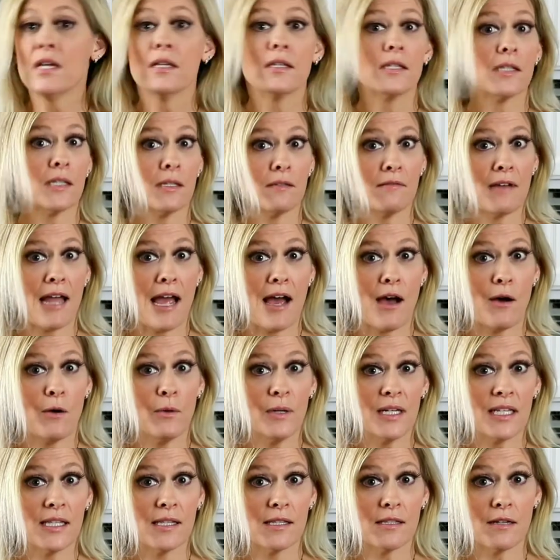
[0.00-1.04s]
So now
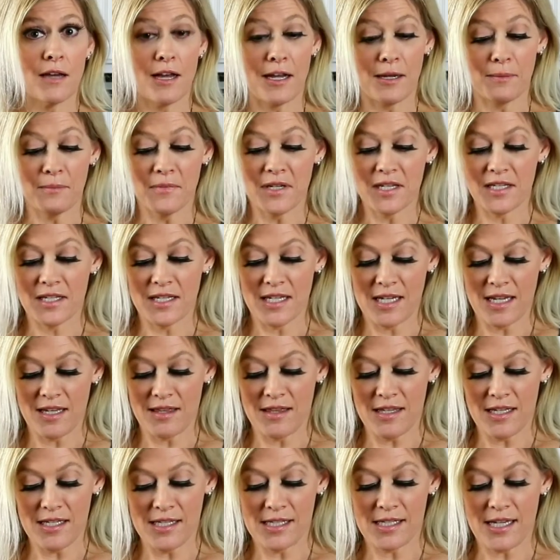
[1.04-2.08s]
it's time to
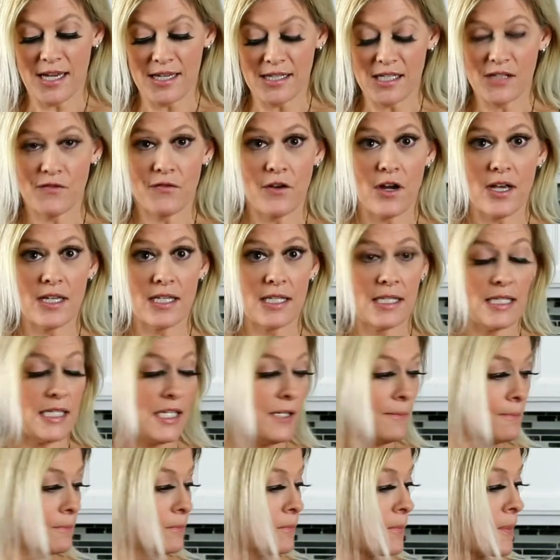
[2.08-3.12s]
get these guys
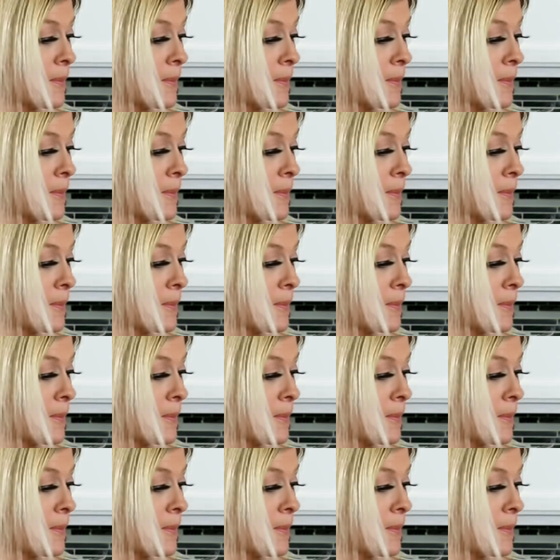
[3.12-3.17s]
frosted.